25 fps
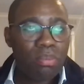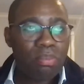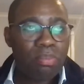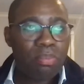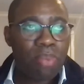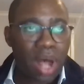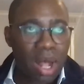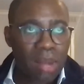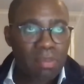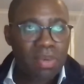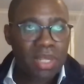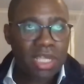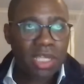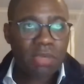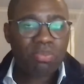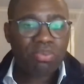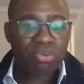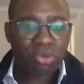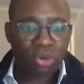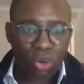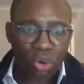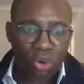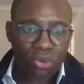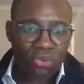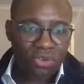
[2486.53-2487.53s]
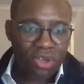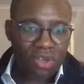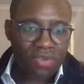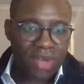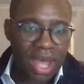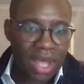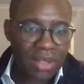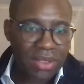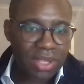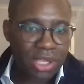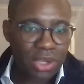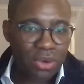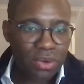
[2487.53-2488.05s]
public proof of
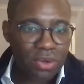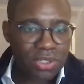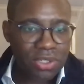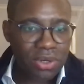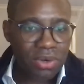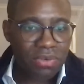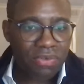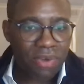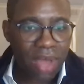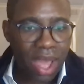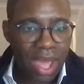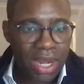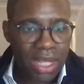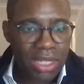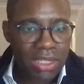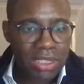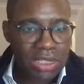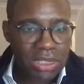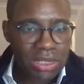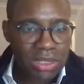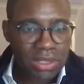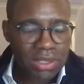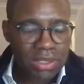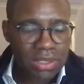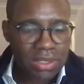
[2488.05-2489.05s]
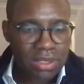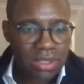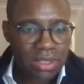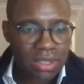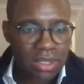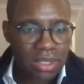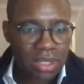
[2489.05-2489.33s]
how they use their finances